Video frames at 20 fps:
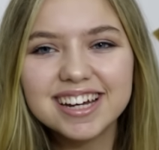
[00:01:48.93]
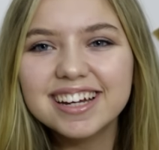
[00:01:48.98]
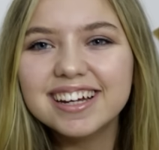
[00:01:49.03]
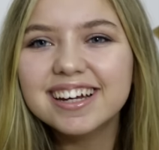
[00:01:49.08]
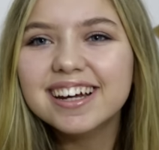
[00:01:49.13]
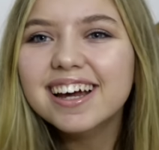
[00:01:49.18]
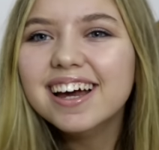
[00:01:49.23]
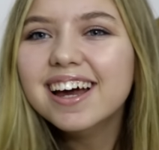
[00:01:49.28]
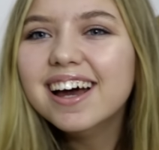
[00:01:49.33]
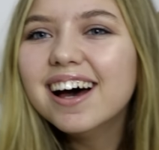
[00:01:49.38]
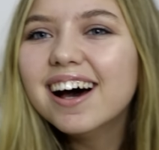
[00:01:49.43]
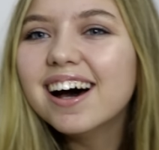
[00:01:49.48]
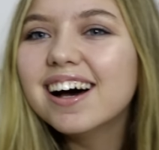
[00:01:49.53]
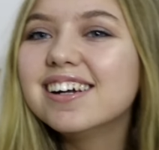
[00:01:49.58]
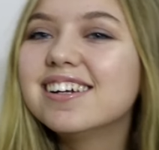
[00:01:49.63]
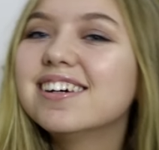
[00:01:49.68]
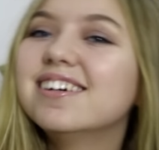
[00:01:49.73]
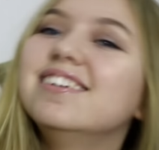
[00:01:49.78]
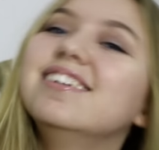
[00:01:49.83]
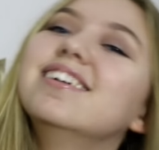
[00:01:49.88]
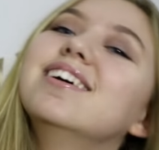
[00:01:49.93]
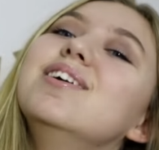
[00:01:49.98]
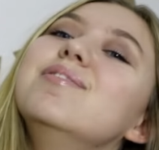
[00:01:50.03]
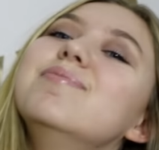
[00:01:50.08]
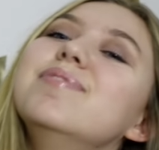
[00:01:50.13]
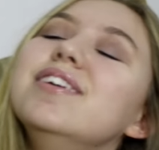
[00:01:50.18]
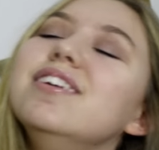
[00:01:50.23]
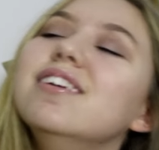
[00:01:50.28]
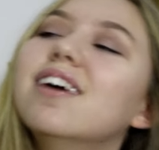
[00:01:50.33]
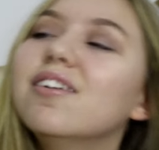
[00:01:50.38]
I don't know,
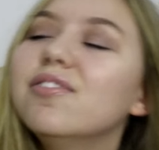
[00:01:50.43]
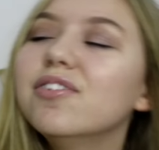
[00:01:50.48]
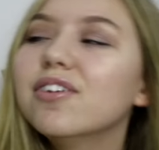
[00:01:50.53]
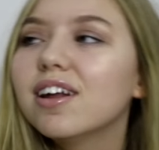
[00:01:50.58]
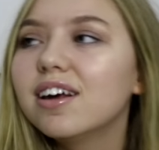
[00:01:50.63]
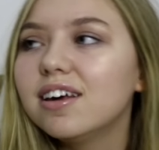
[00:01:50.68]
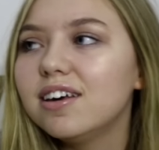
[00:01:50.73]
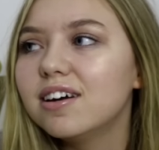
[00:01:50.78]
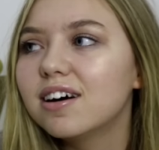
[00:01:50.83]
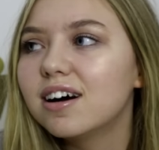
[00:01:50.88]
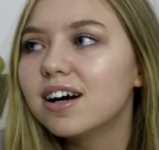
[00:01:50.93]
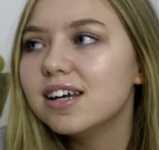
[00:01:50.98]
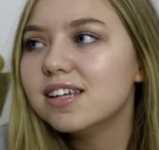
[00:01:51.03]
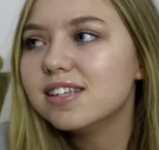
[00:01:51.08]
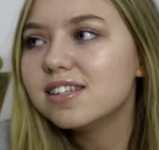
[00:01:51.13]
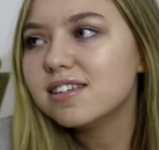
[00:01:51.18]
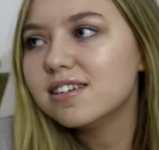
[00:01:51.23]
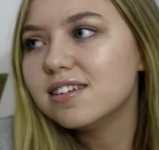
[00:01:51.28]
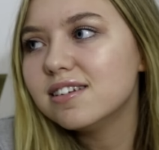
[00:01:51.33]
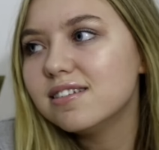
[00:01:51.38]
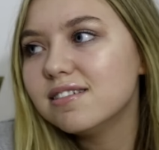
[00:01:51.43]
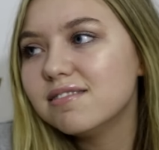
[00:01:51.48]
but I feel like you guys